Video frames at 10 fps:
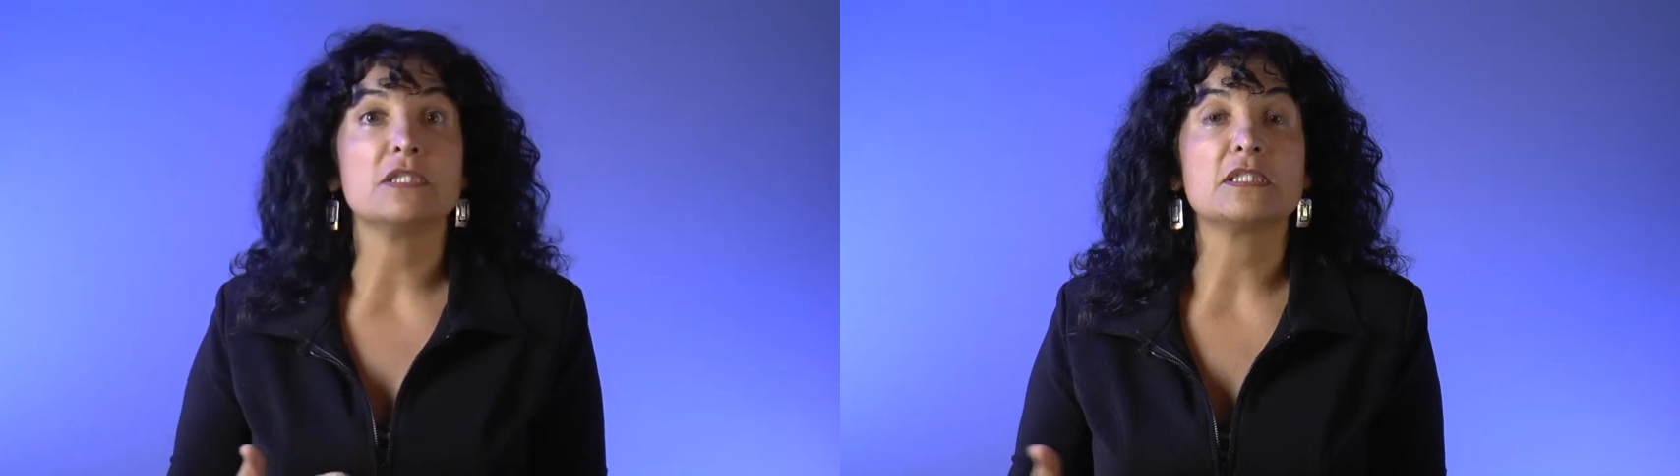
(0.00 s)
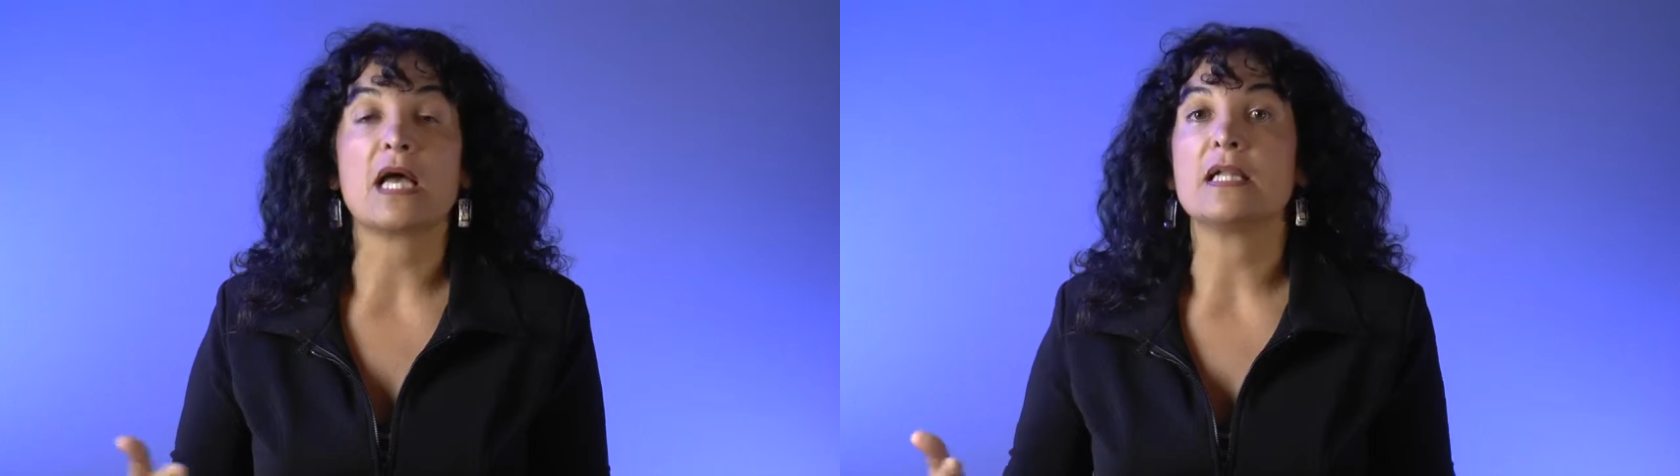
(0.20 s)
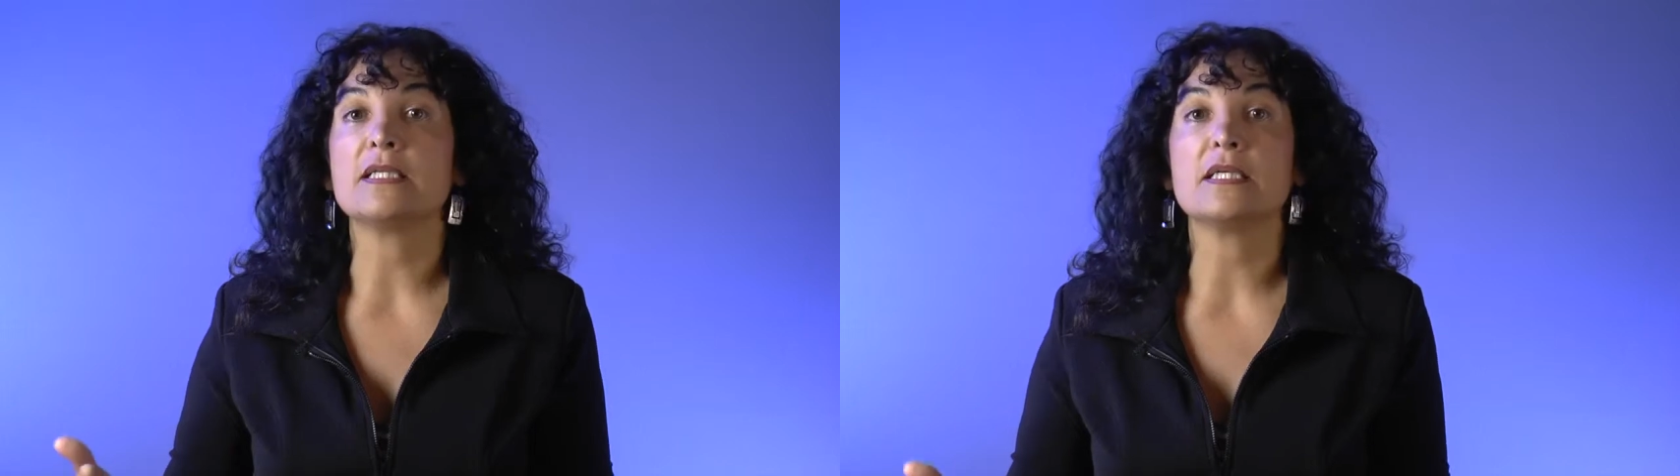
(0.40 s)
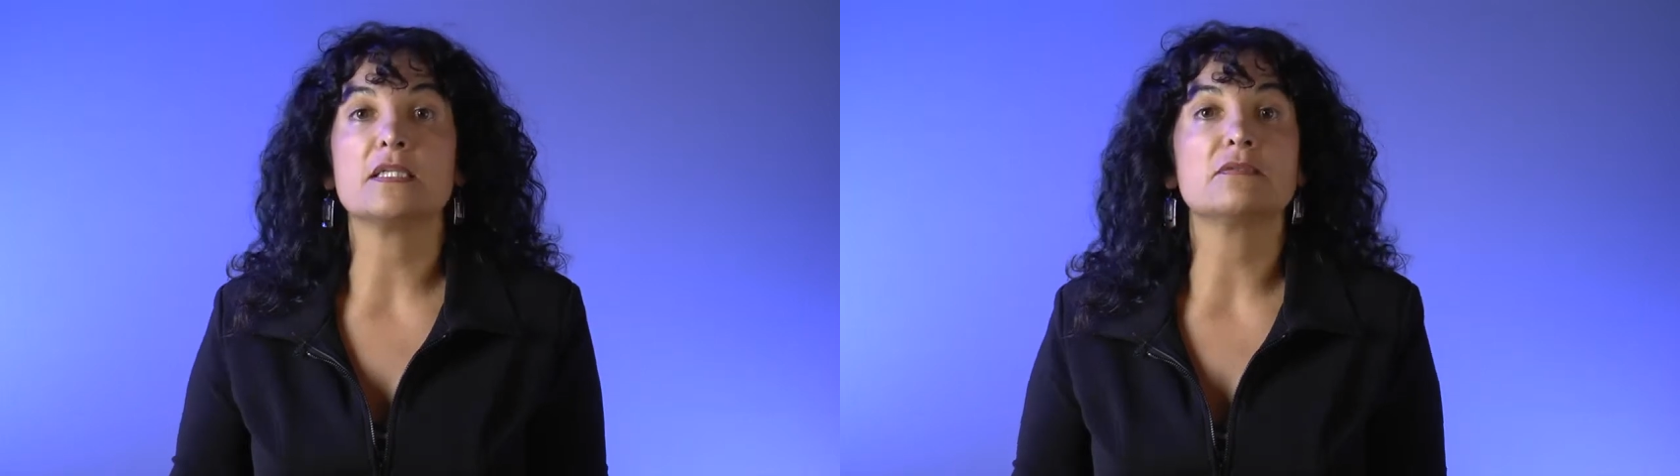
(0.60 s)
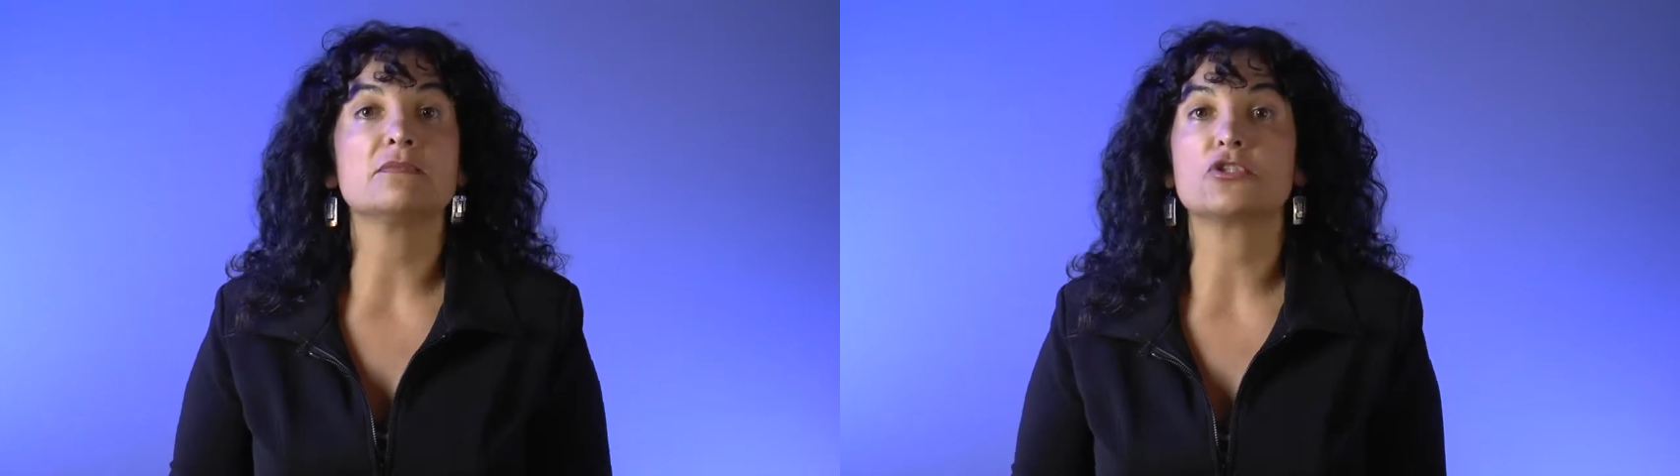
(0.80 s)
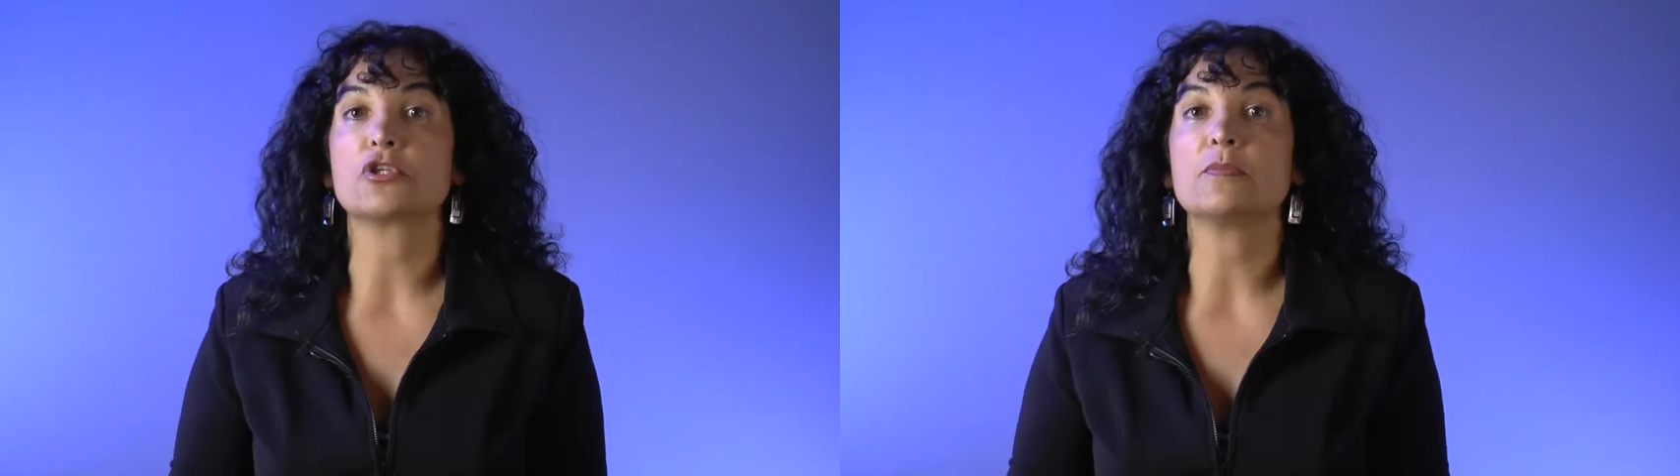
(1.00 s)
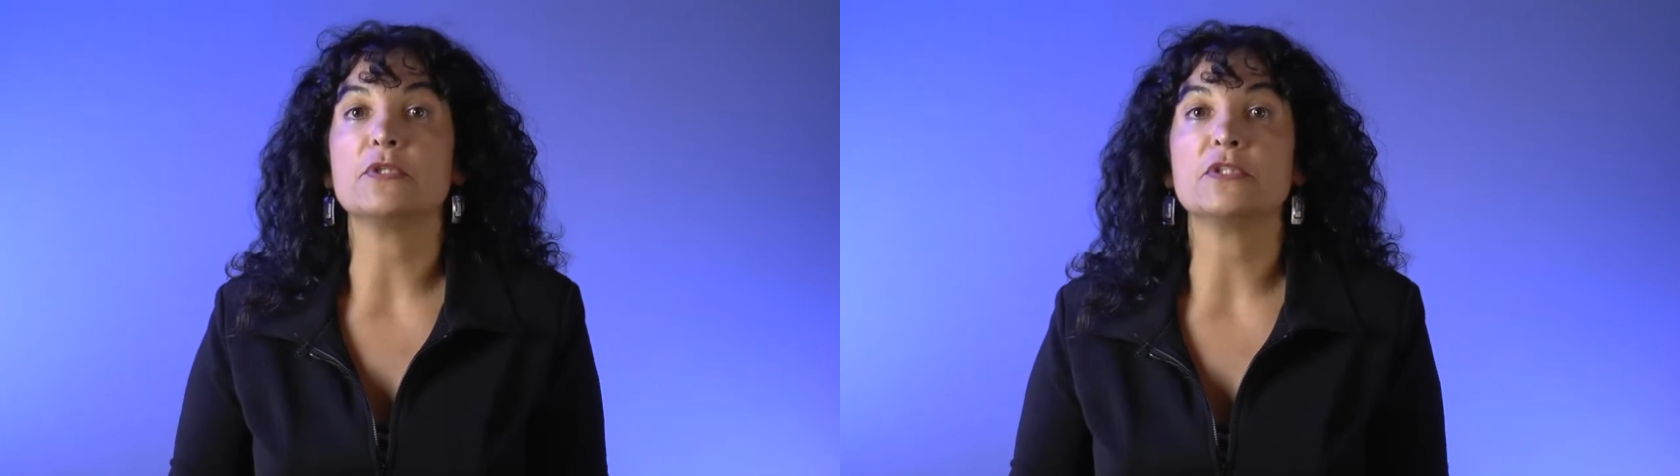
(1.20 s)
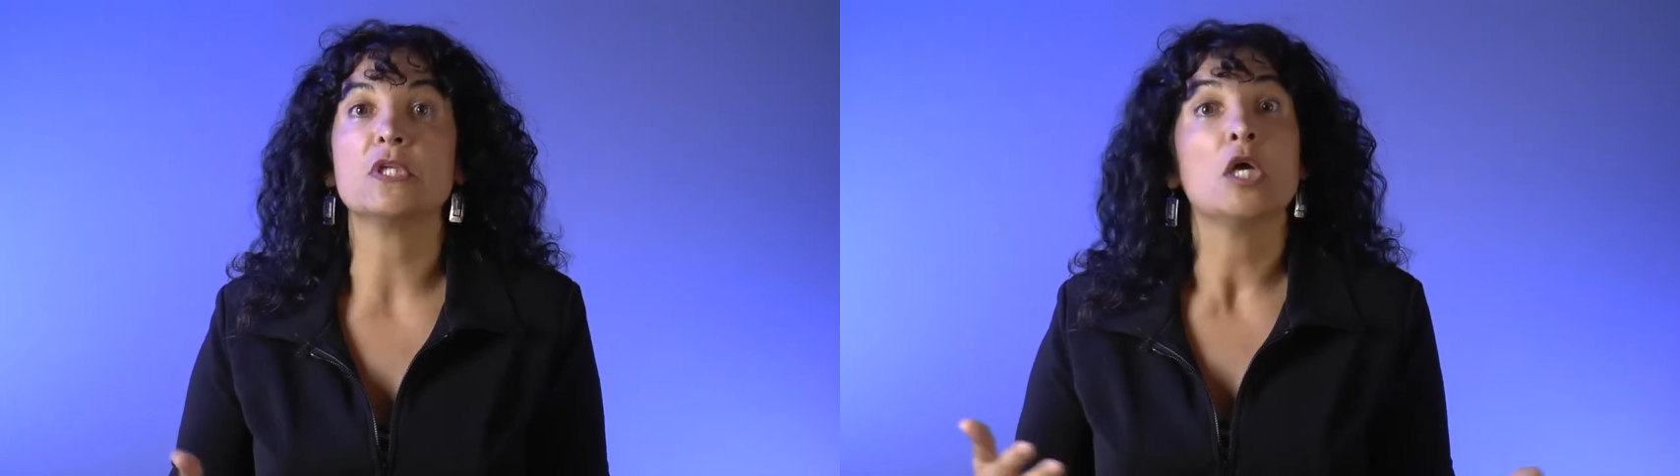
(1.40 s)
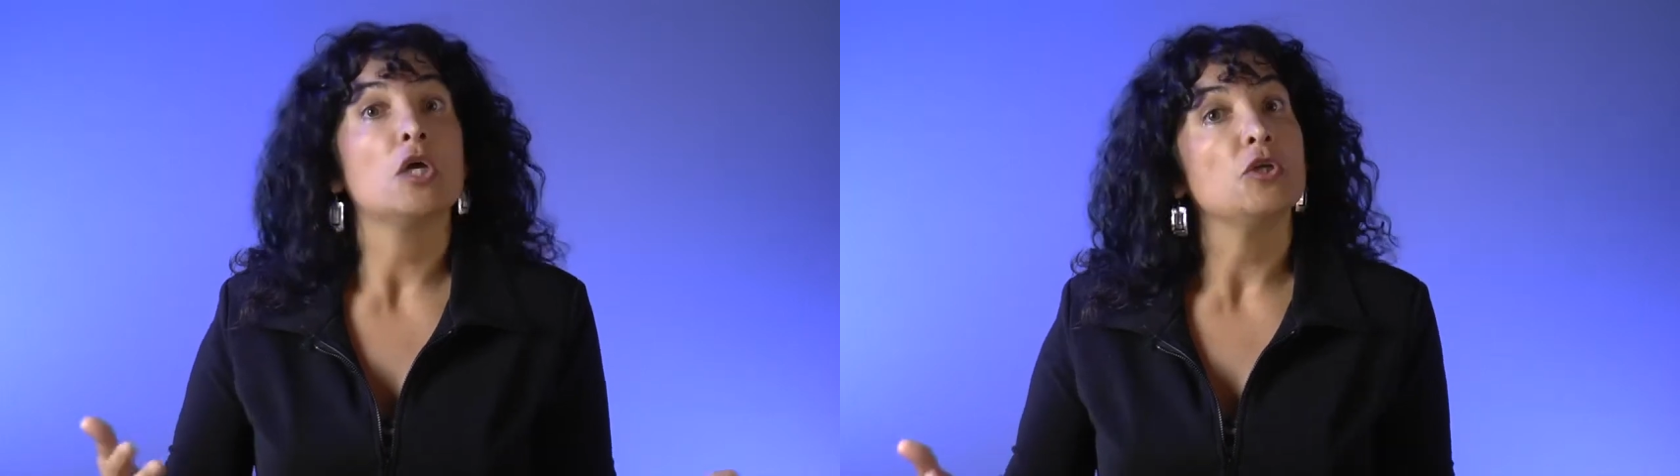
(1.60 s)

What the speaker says: Italian, German,